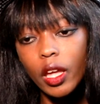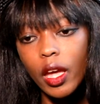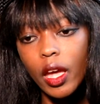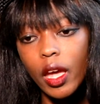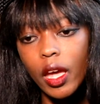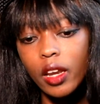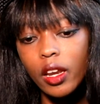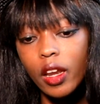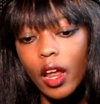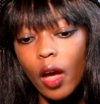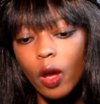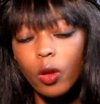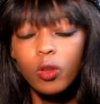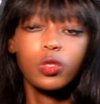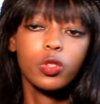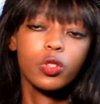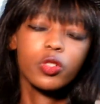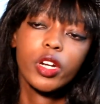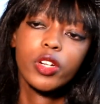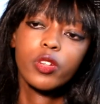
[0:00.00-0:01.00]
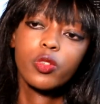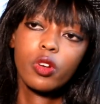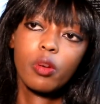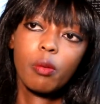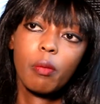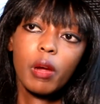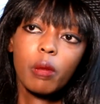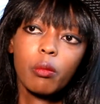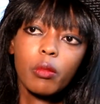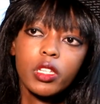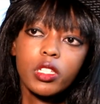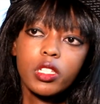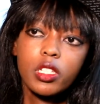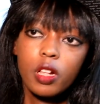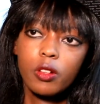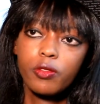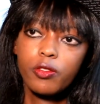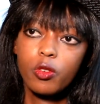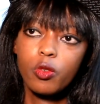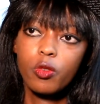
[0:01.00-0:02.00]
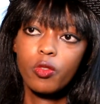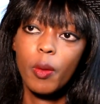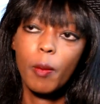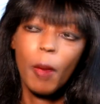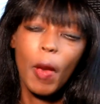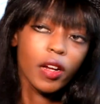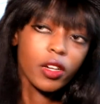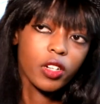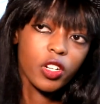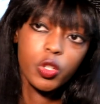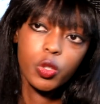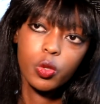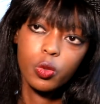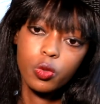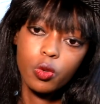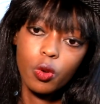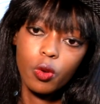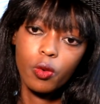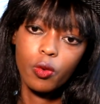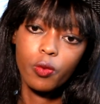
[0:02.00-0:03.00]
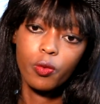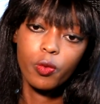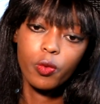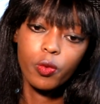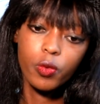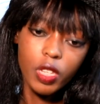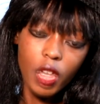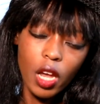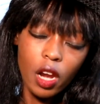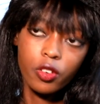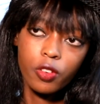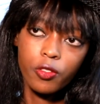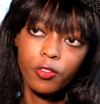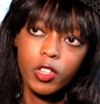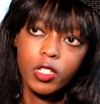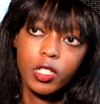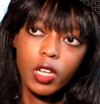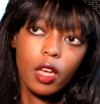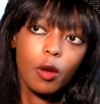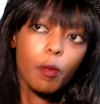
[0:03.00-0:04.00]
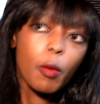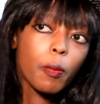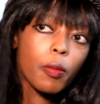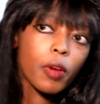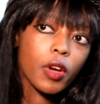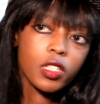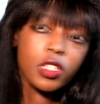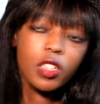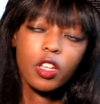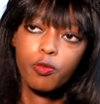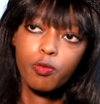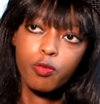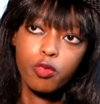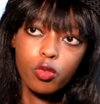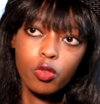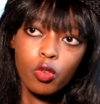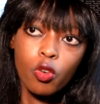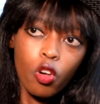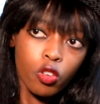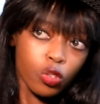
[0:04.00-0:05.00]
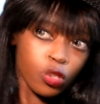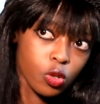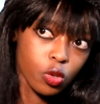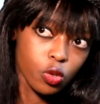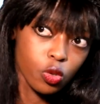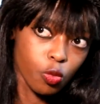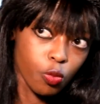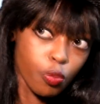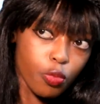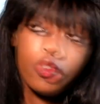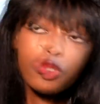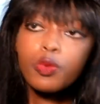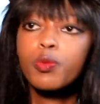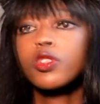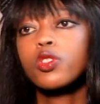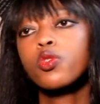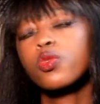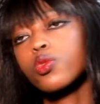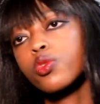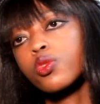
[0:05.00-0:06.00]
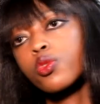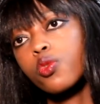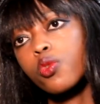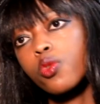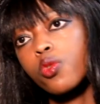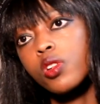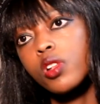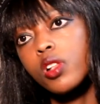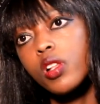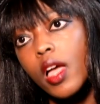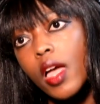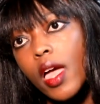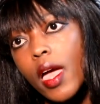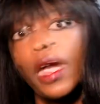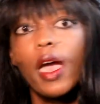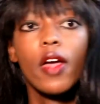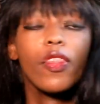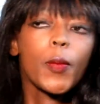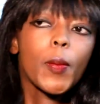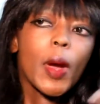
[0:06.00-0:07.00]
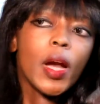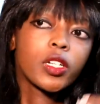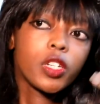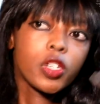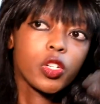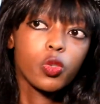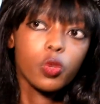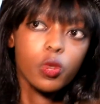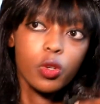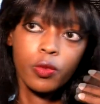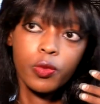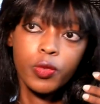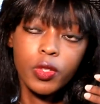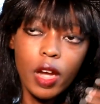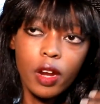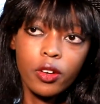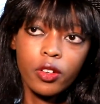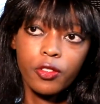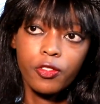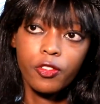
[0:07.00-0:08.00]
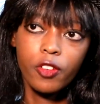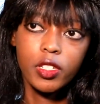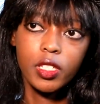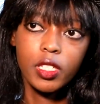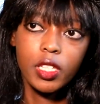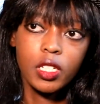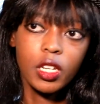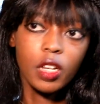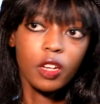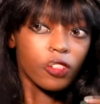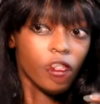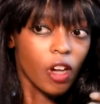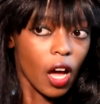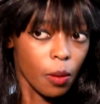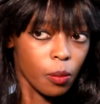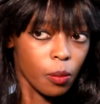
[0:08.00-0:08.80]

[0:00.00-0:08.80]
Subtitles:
And I also try to remind myself, the magnitude of sacrifice, like my parents have gone through to put me through school, and the magnitude of sacrifice that I've